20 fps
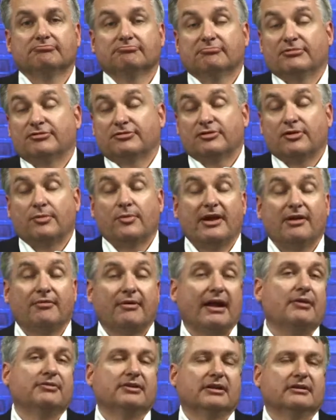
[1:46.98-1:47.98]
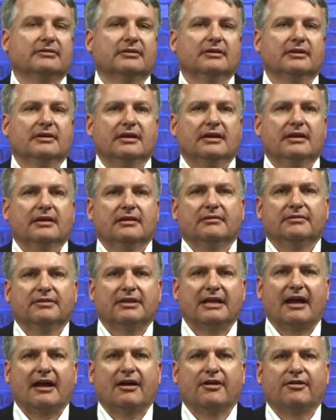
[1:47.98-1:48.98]
There's no way around it.
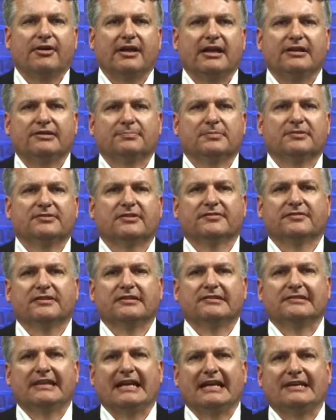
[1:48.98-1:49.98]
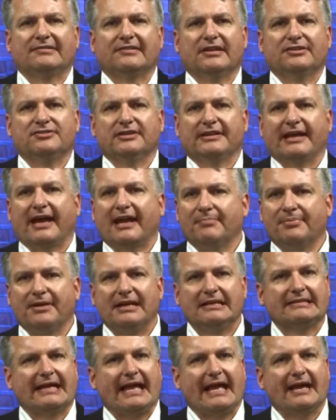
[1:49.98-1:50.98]
The IRA specifically states that you got to
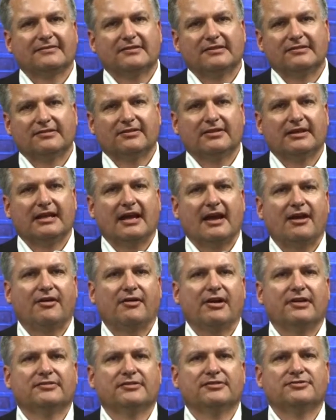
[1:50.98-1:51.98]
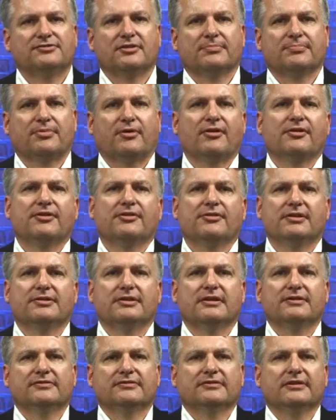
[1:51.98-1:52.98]
pay taxes. The IRS is your partner in
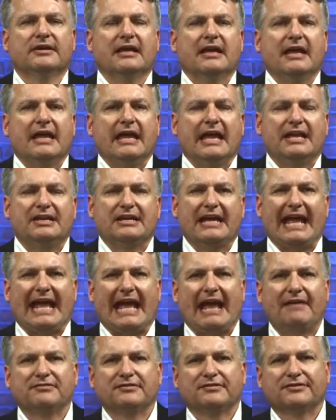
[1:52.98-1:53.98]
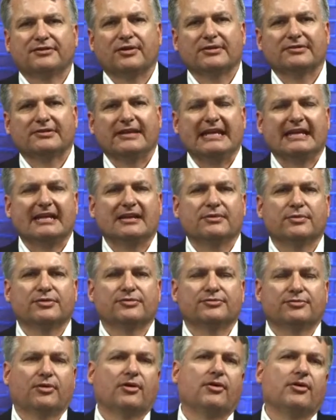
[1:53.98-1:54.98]
this, and you have to start taking
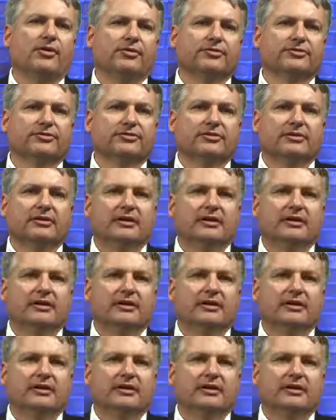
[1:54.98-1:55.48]
withdrawals.